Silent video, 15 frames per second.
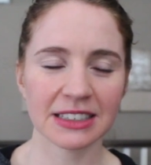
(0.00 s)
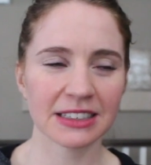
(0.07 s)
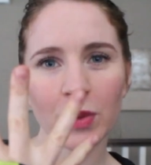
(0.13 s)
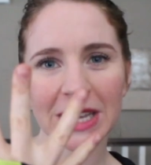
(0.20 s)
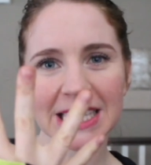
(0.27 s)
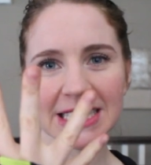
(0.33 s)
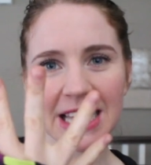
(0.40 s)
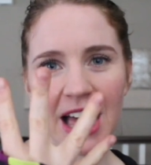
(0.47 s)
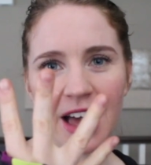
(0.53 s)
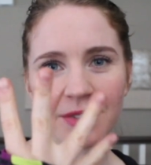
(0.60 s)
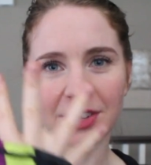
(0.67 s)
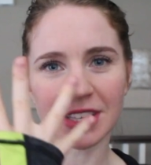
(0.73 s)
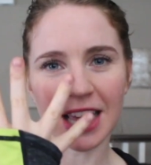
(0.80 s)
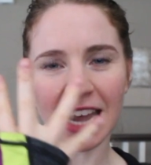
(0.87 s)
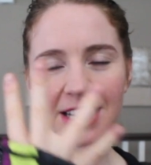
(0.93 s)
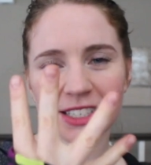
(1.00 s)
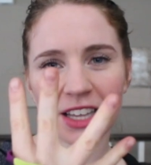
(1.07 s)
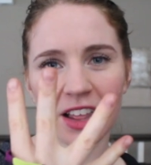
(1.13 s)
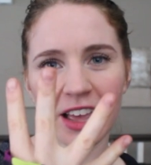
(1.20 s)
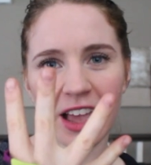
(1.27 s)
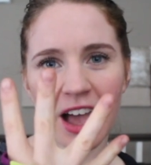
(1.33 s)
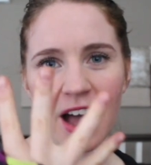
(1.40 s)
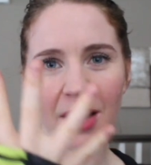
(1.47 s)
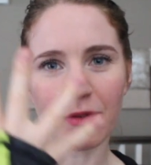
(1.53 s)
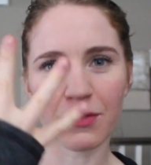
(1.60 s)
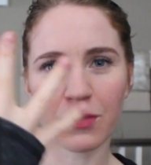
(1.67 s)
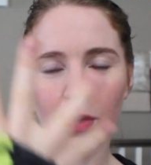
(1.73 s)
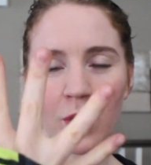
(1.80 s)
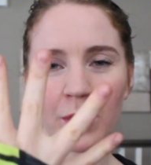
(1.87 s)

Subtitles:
4 weeks left. That is all I have.